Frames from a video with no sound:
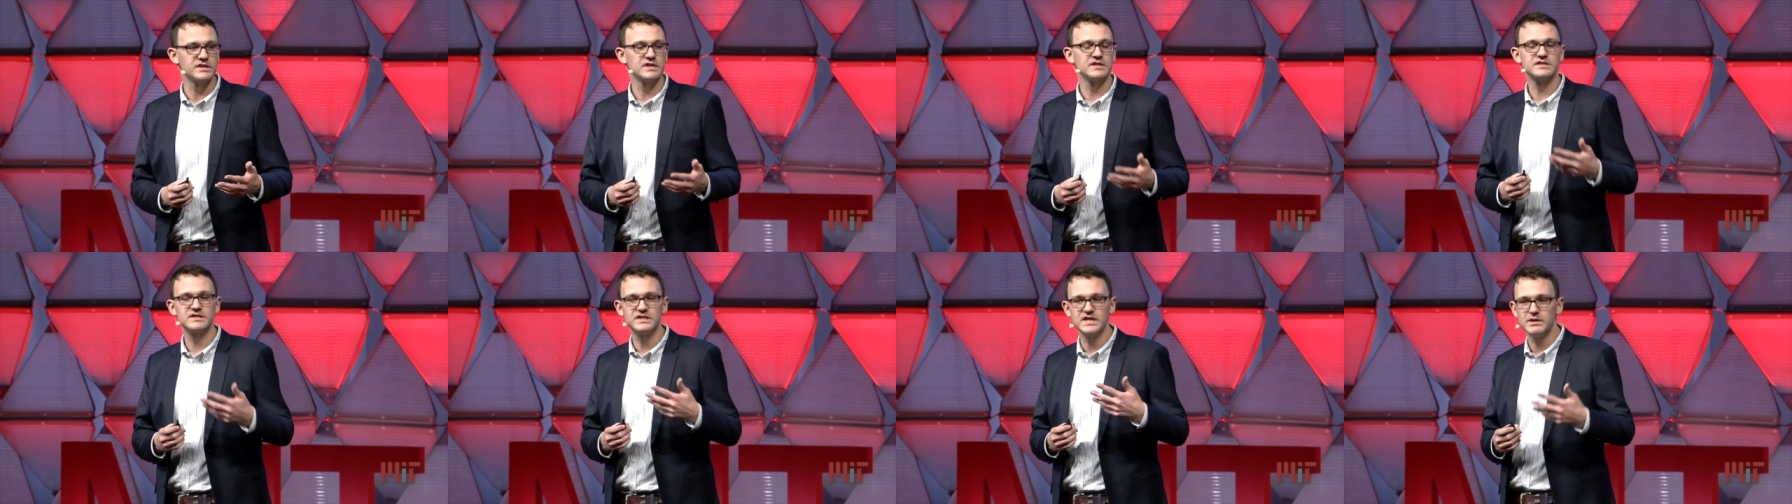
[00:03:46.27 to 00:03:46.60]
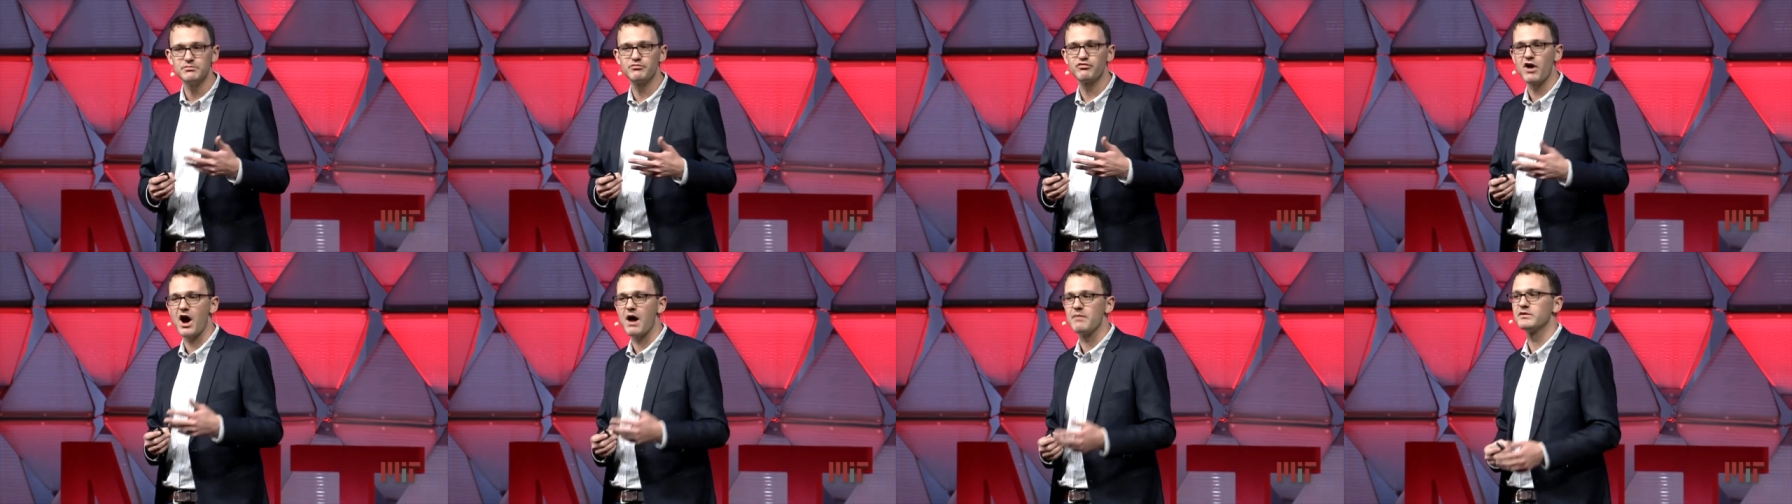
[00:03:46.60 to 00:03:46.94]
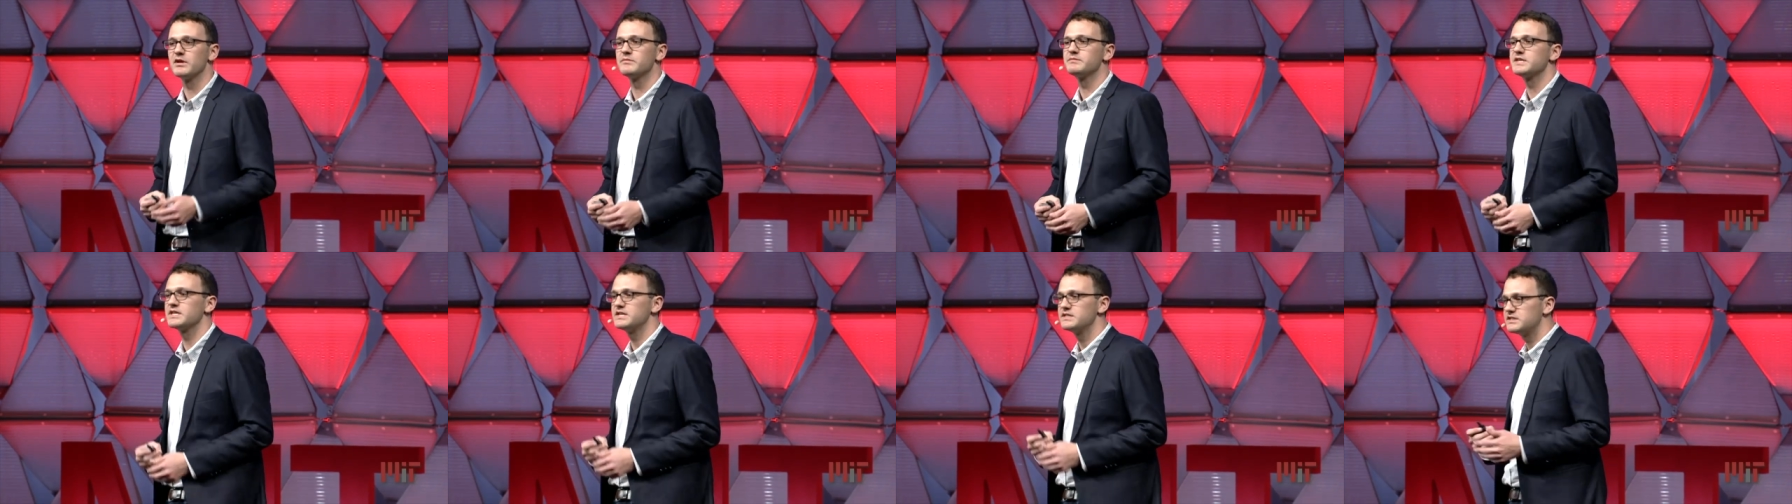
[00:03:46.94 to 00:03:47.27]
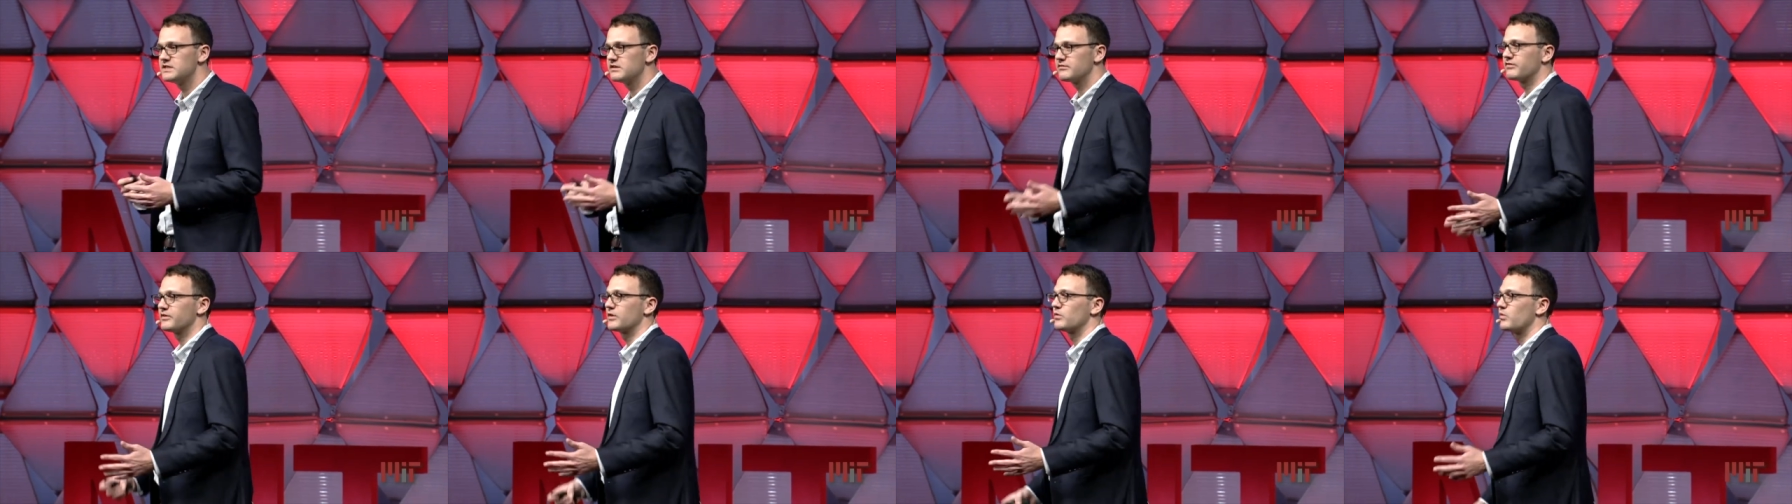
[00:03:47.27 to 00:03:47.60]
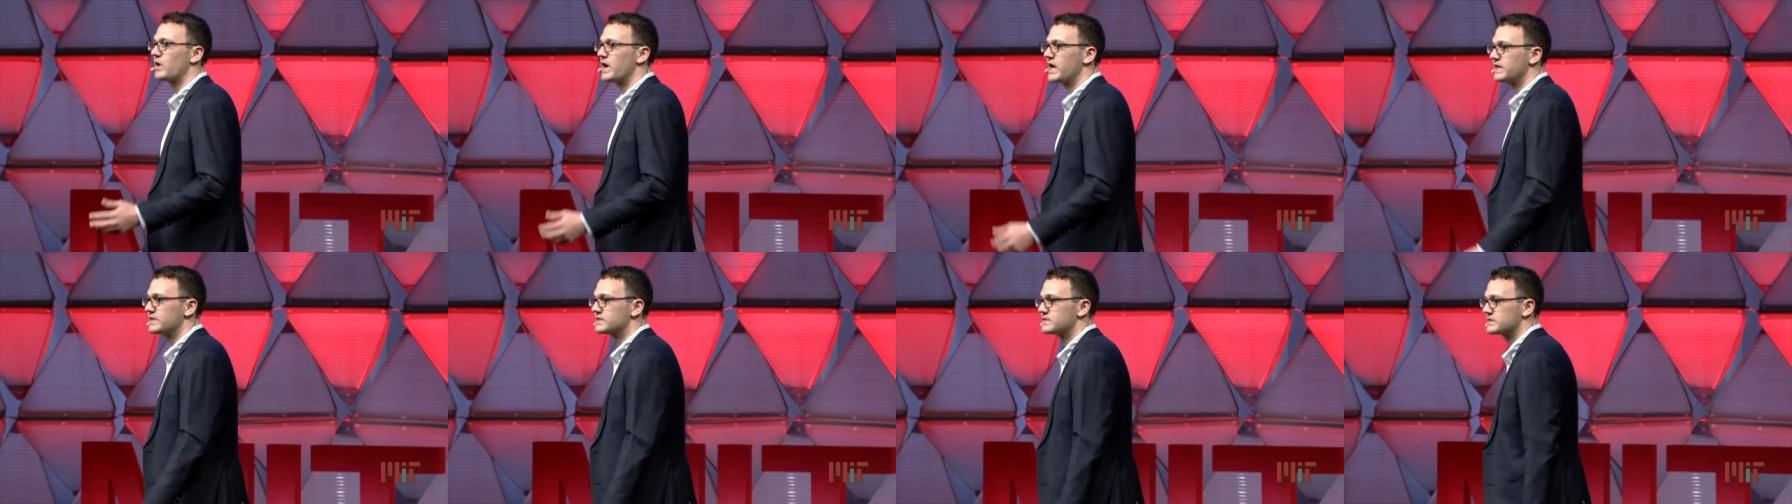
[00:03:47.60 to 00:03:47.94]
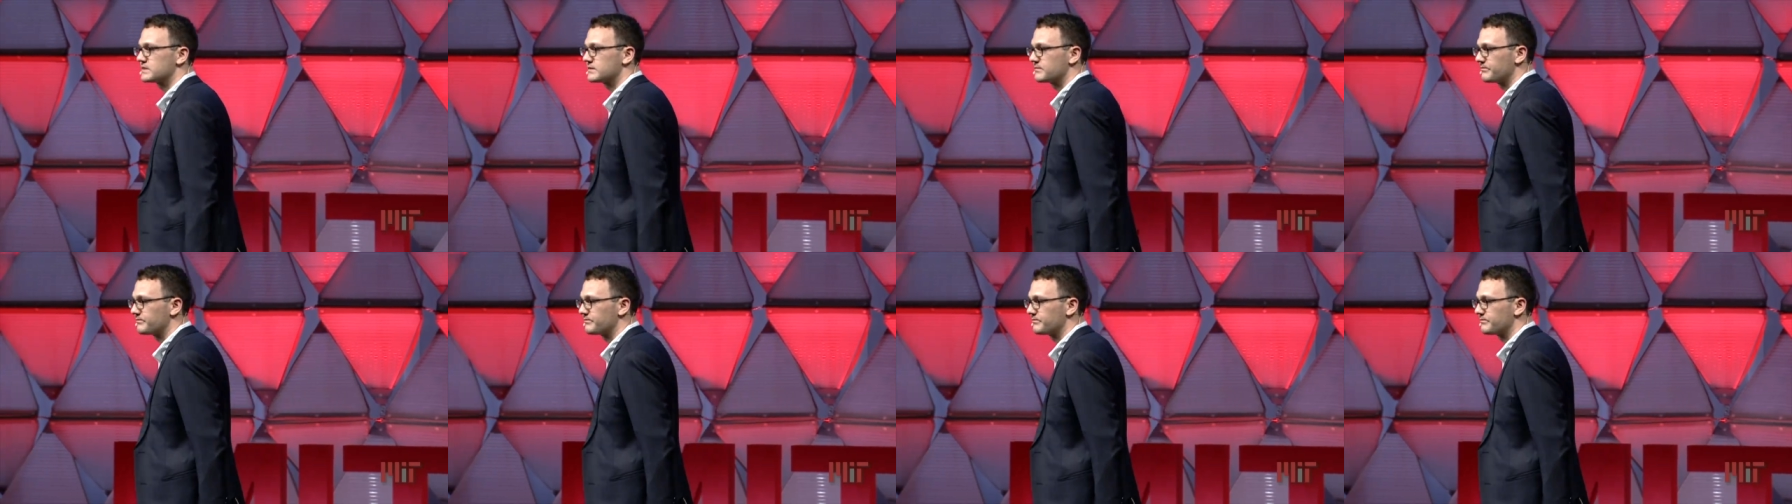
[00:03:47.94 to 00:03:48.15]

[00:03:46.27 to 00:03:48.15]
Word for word: see problems in different ways.